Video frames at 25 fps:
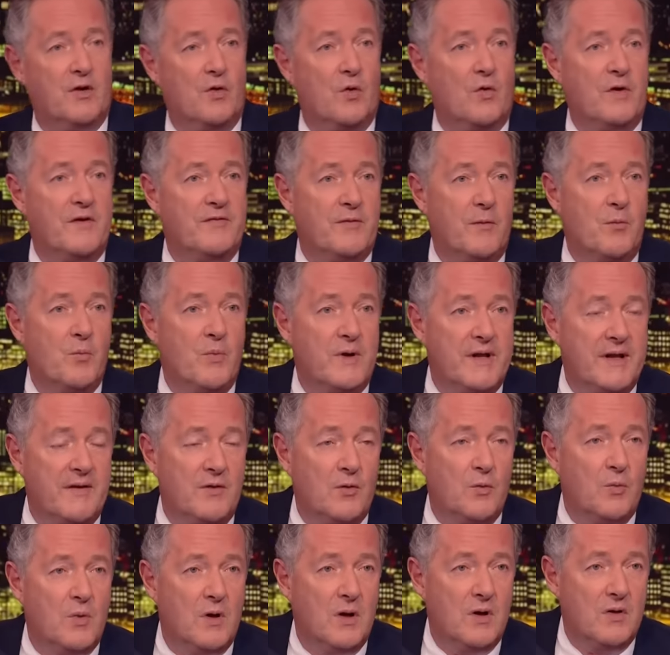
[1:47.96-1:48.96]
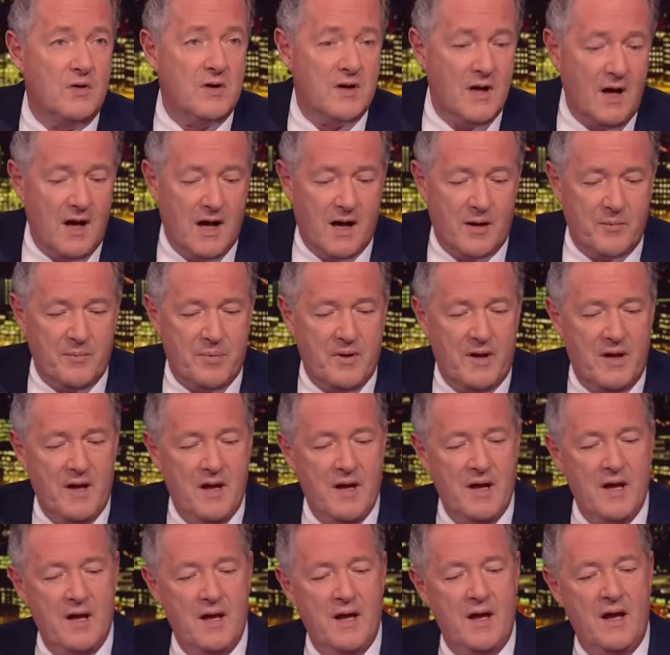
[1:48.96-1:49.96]
glory of them winning the World Cup,
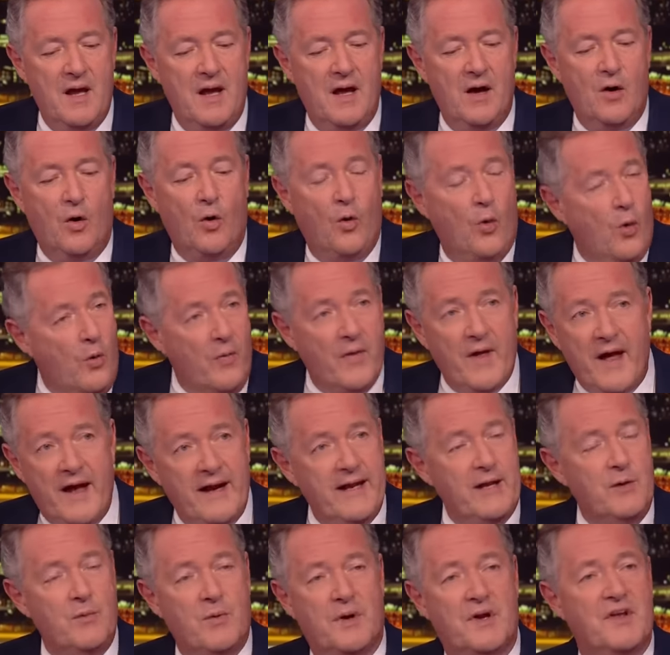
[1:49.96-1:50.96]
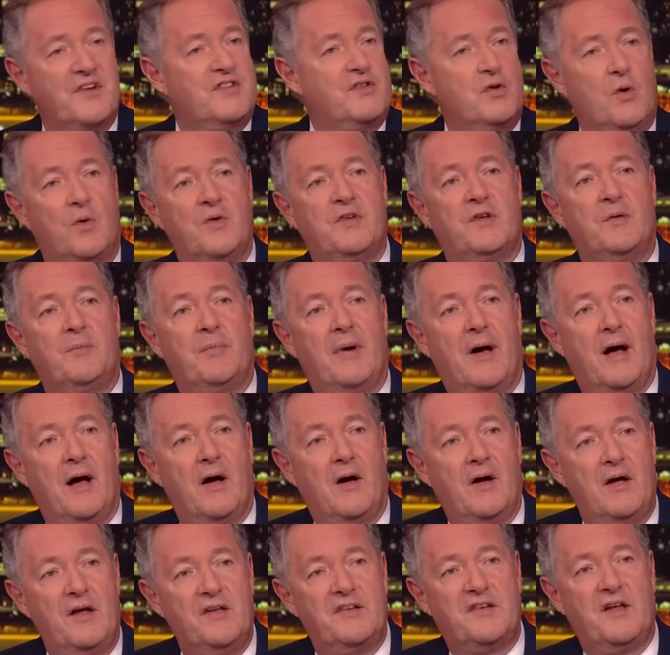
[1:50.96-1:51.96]
all that anyone has talked
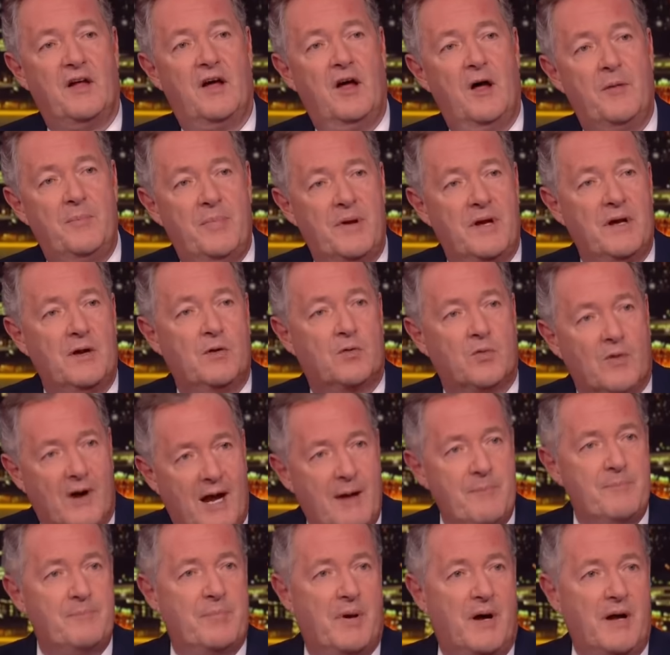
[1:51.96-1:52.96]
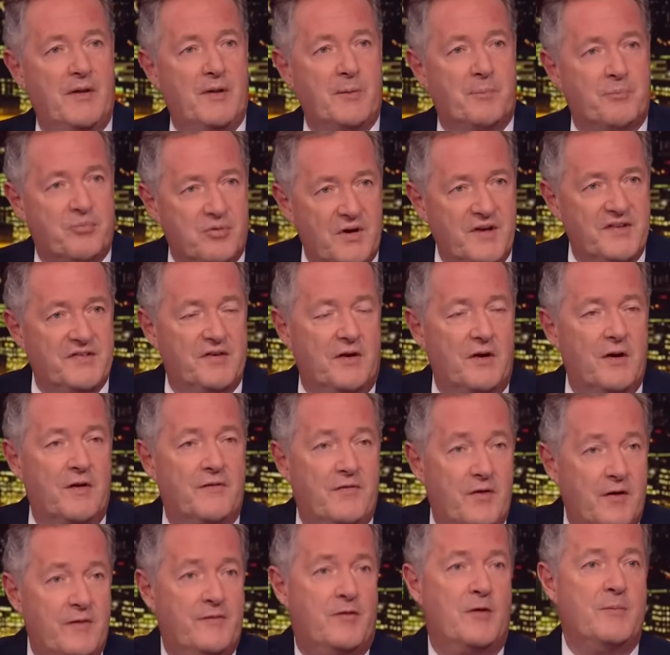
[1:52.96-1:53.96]
about is her being grabbed by the president
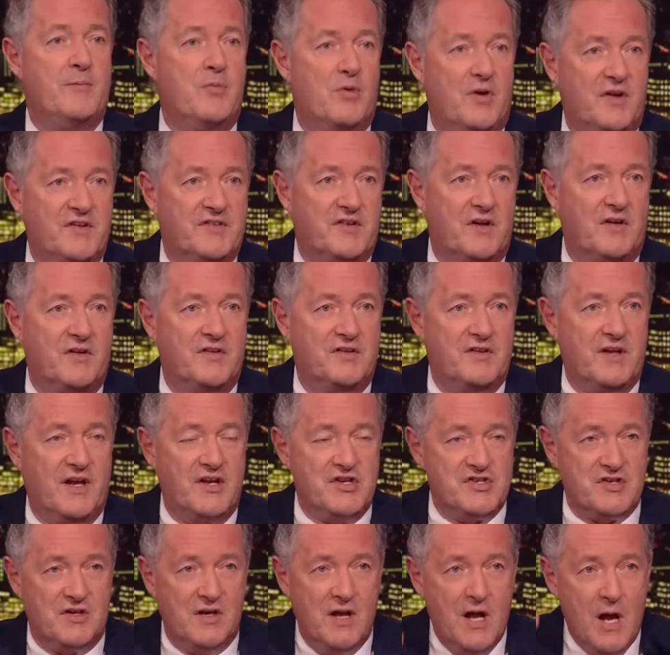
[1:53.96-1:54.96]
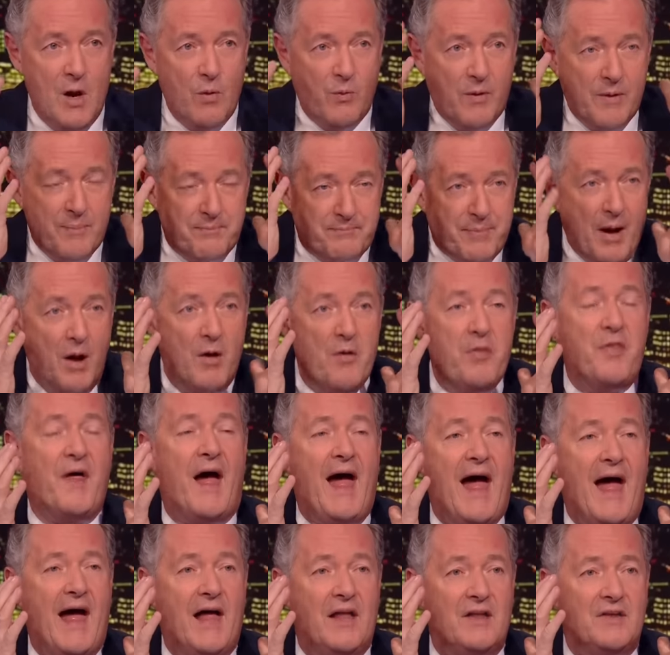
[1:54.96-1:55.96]
of her football association with both
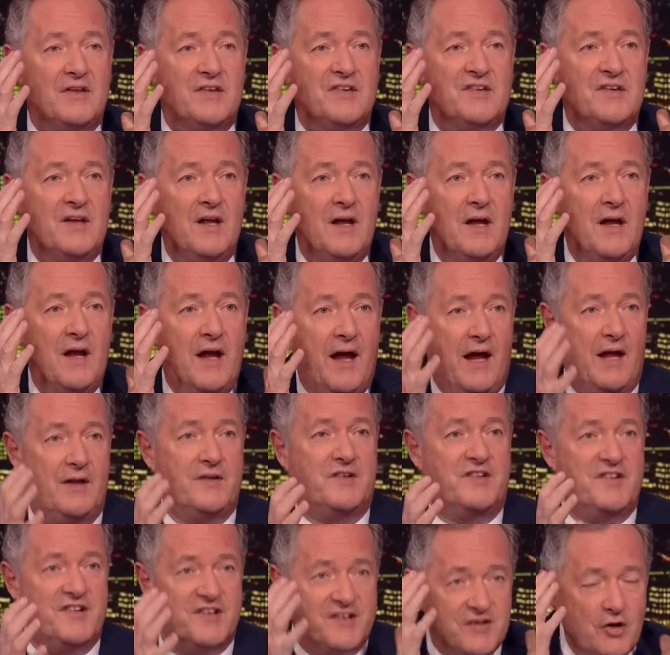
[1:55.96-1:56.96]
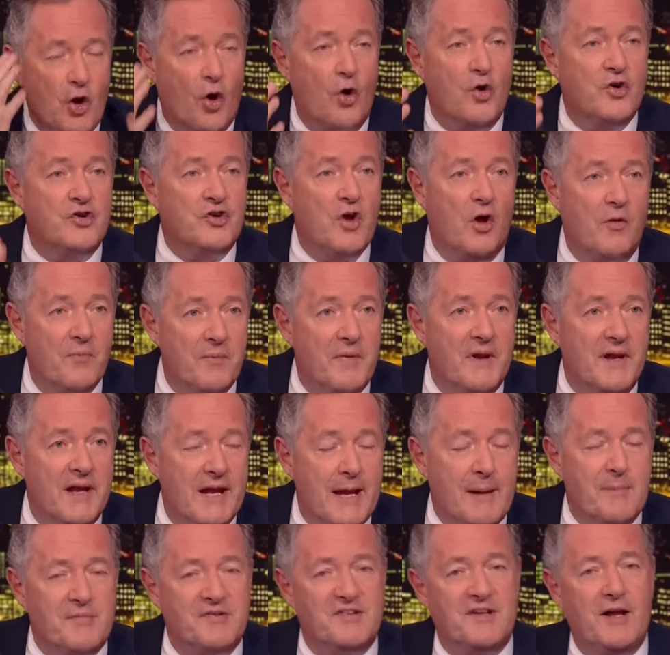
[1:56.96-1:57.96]
hands yeah. and snogged on the
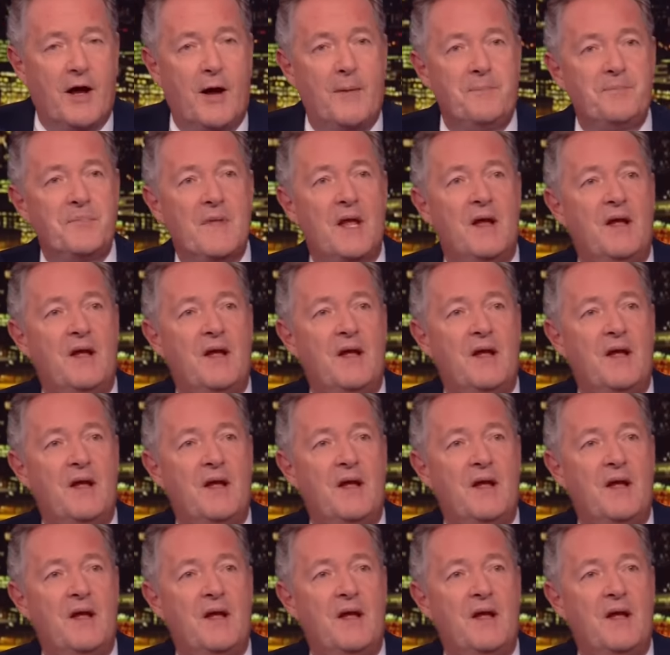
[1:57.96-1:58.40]
lips. Now,